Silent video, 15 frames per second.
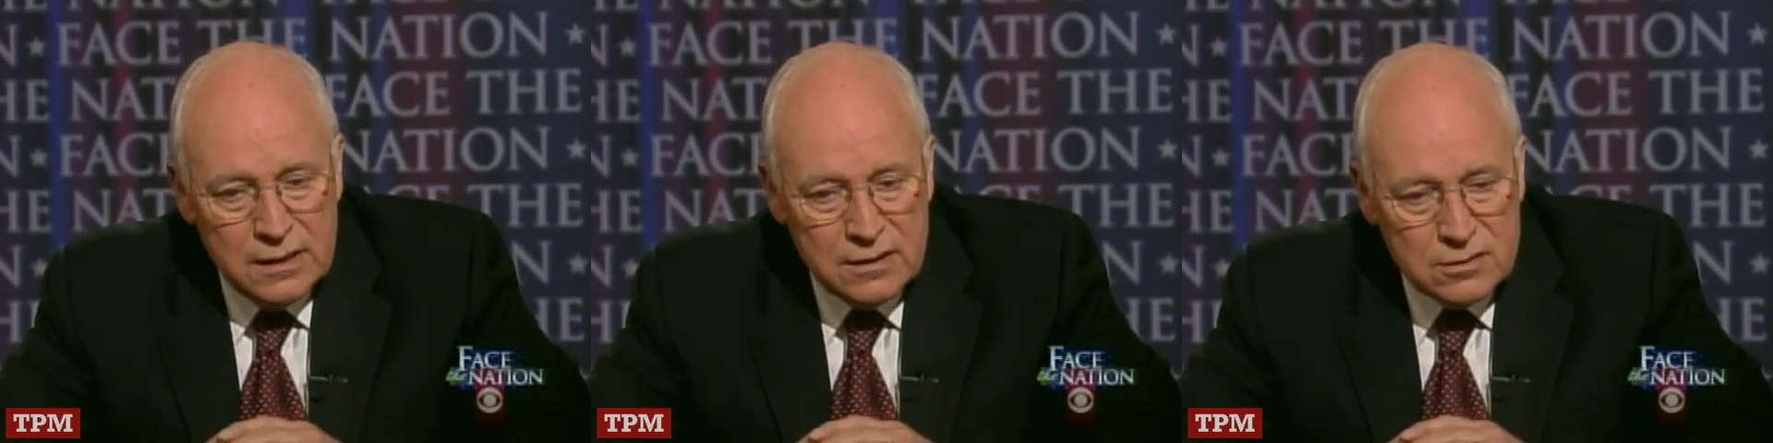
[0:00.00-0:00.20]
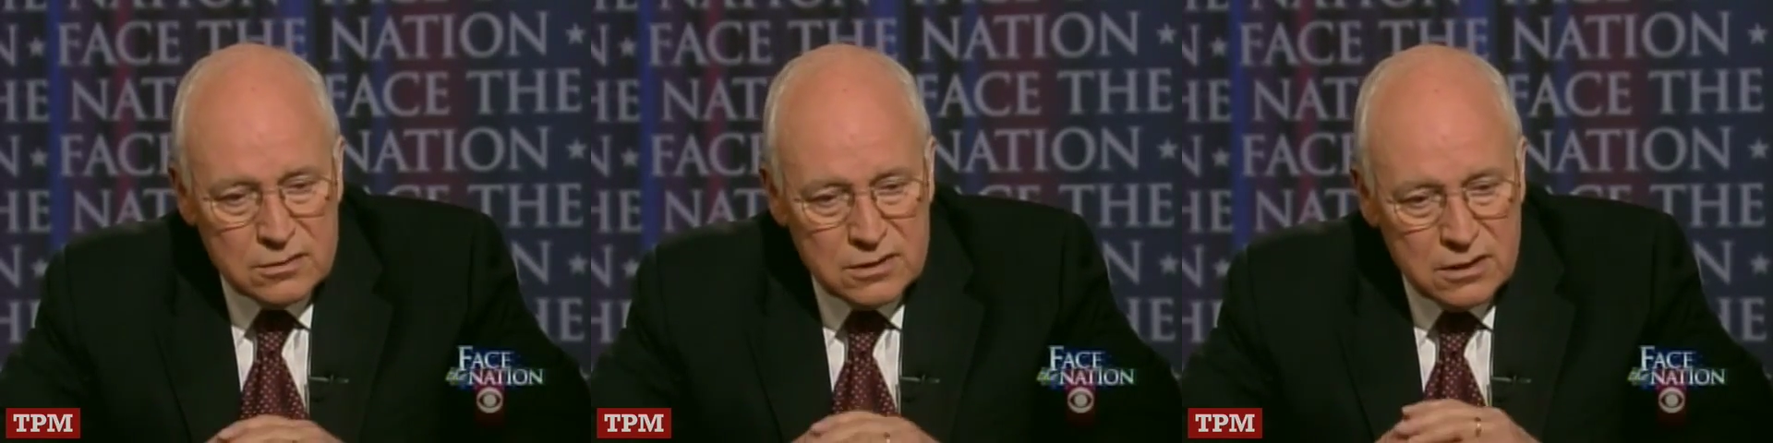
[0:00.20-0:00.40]

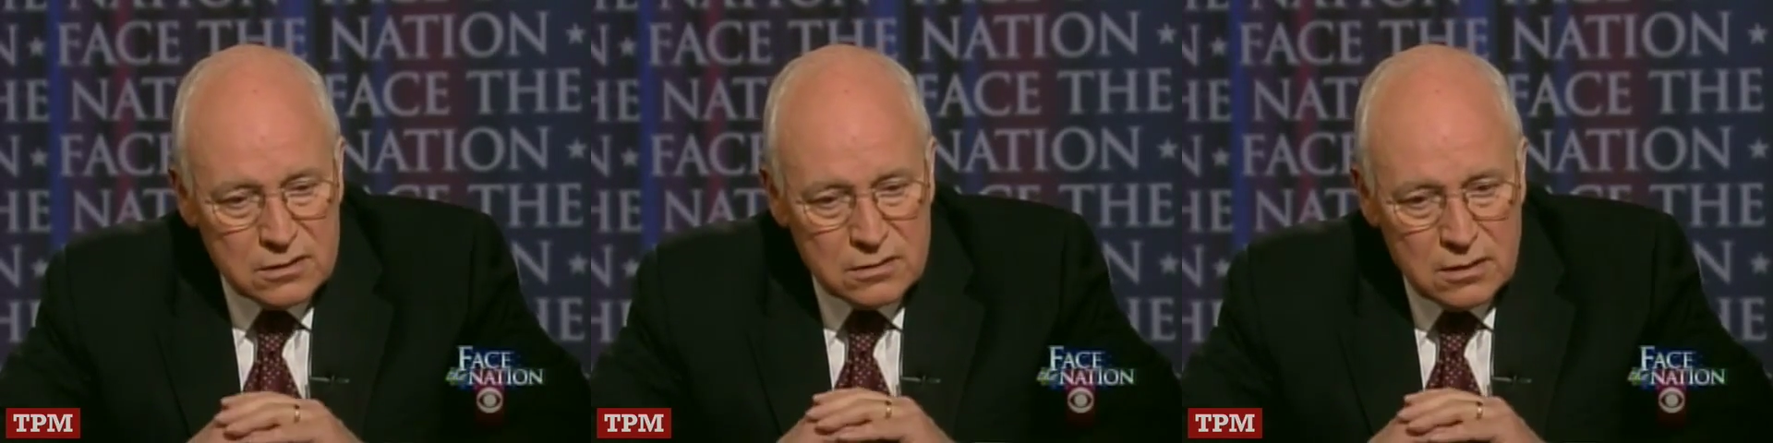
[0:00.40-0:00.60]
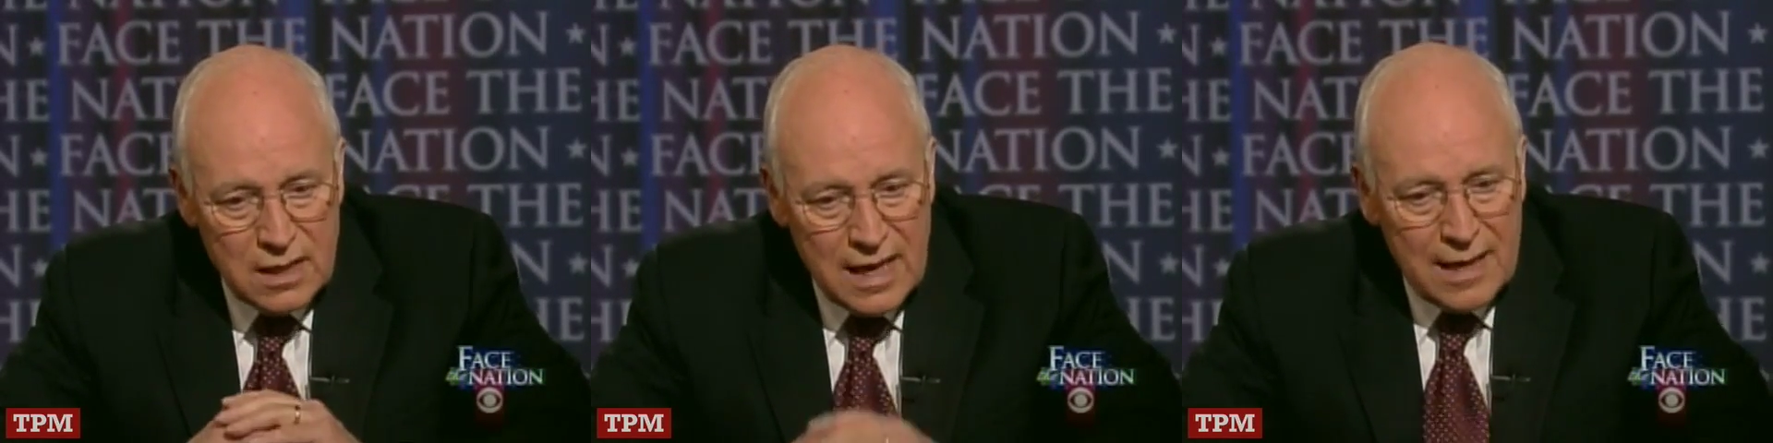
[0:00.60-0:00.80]
is
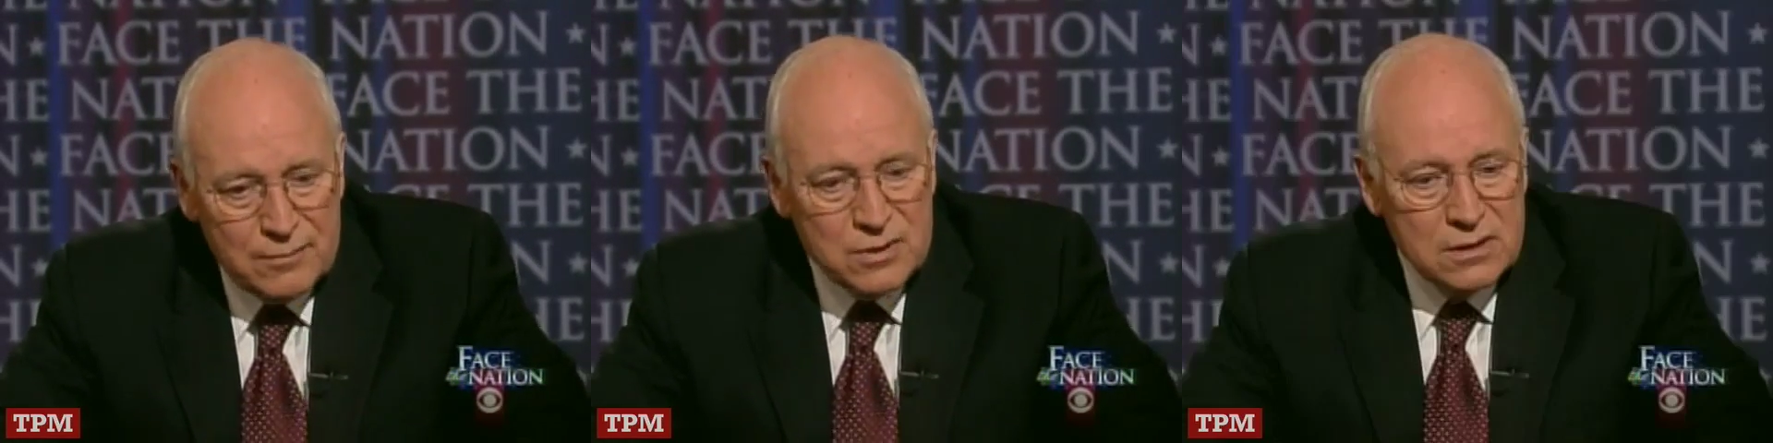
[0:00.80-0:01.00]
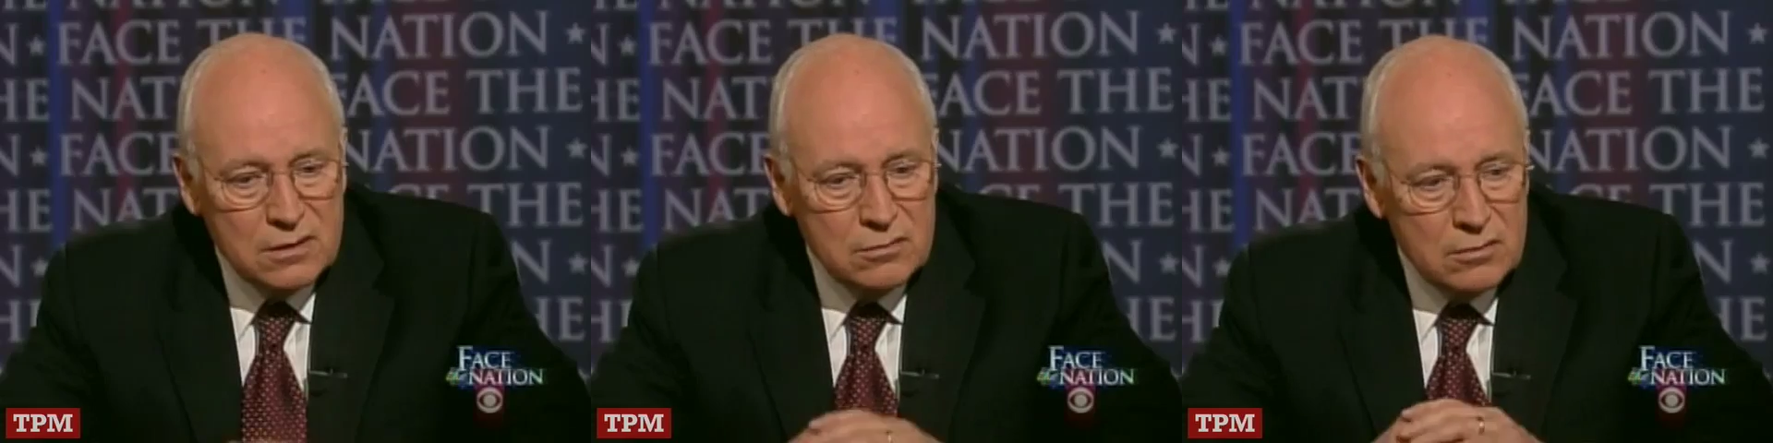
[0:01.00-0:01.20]
just
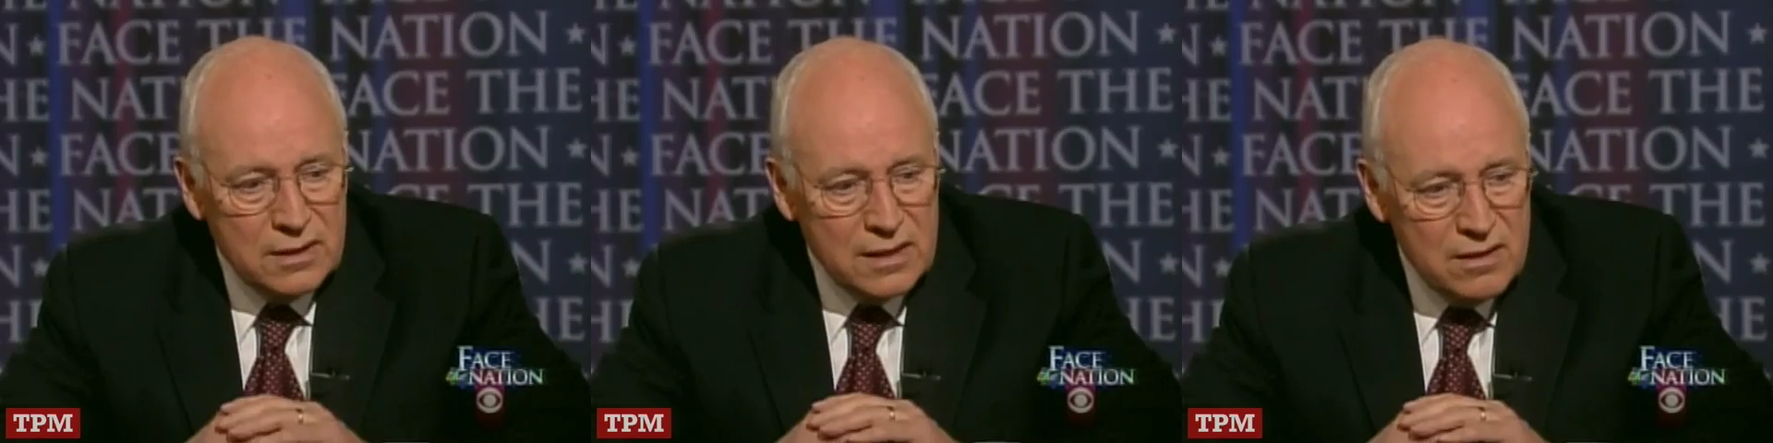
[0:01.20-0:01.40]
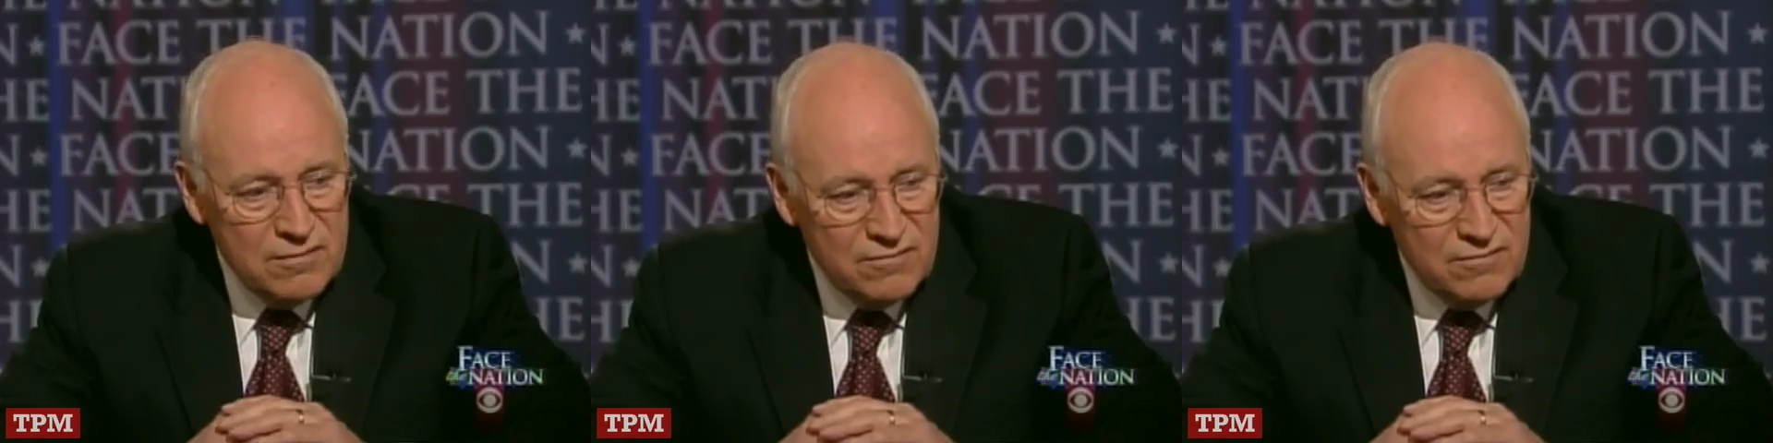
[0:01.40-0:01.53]
absolutely